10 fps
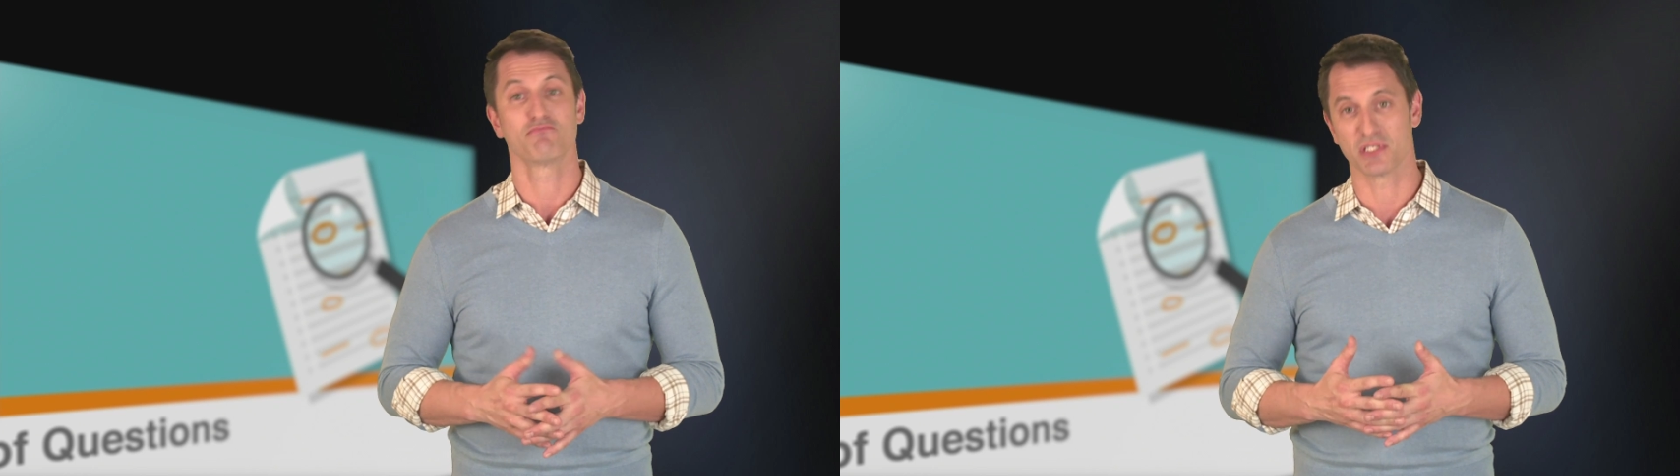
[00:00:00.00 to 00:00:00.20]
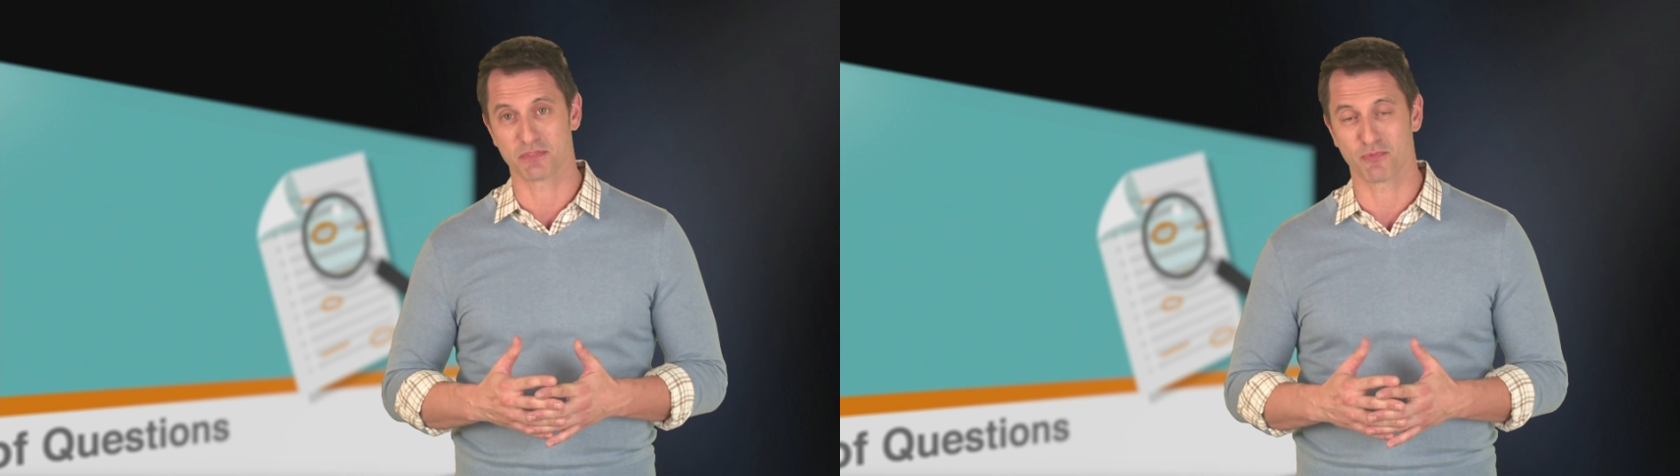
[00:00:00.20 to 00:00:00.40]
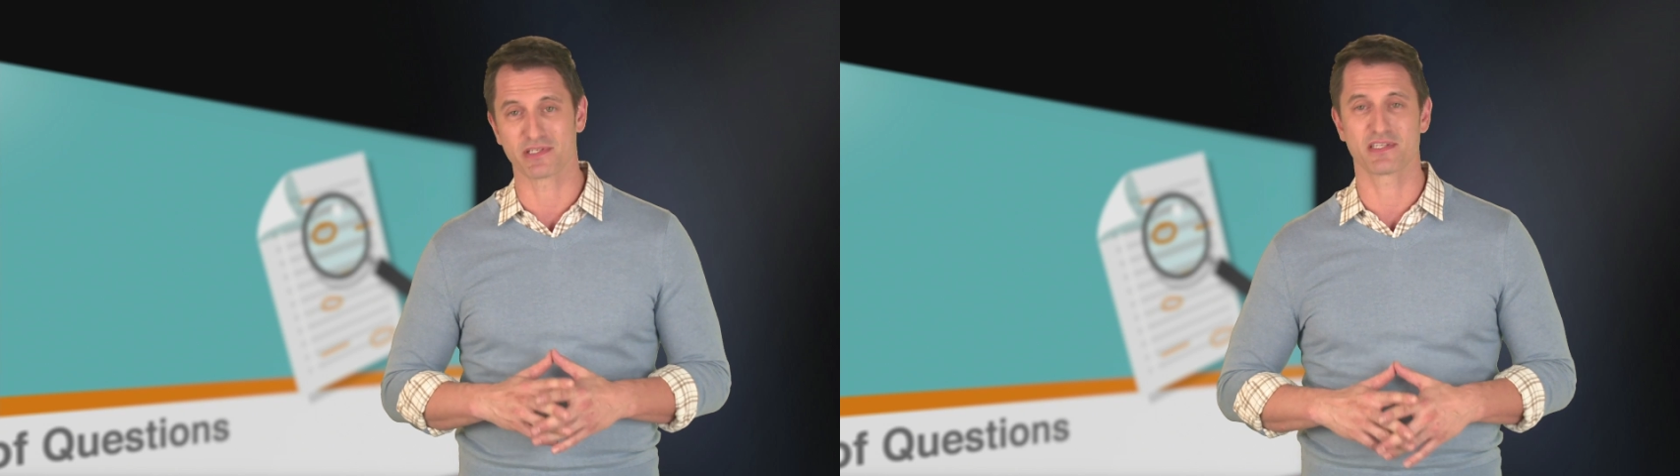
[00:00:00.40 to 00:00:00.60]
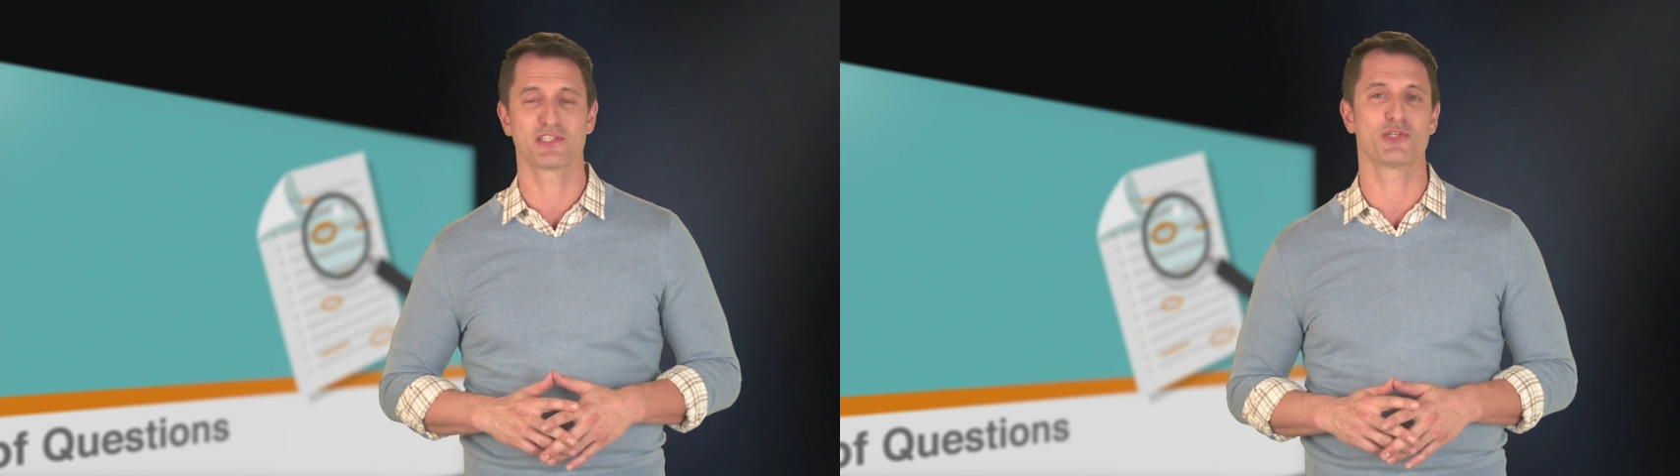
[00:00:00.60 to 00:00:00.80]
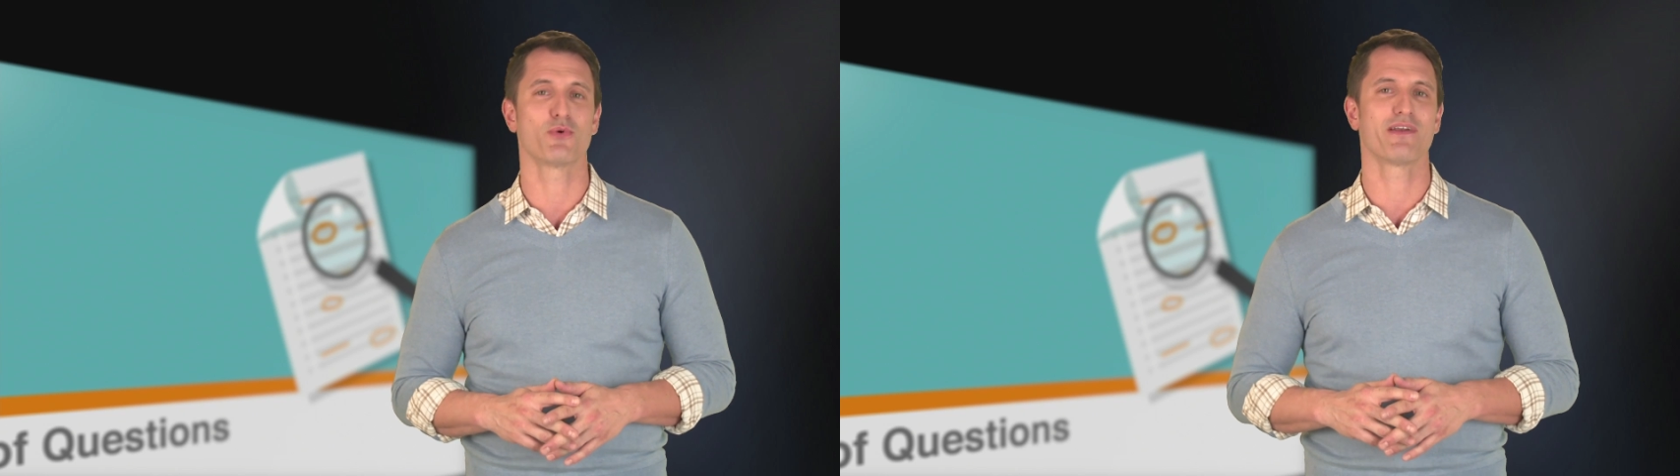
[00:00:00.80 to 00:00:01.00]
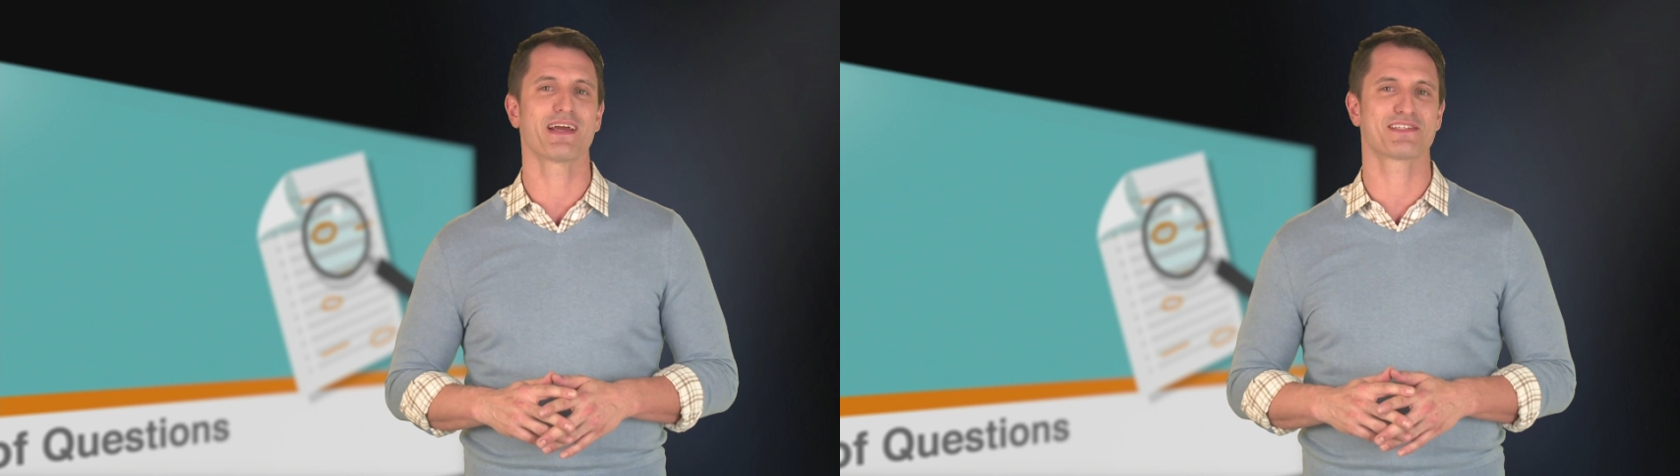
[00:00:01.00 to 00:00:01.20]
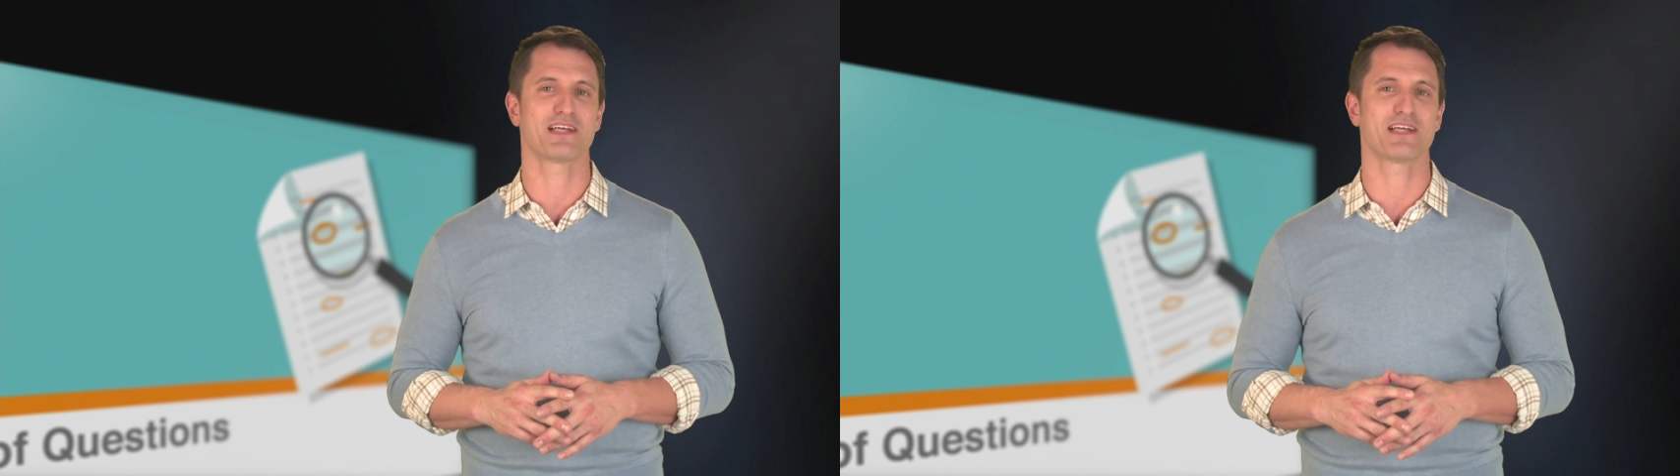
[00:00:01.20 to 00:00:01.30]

This brings us to our next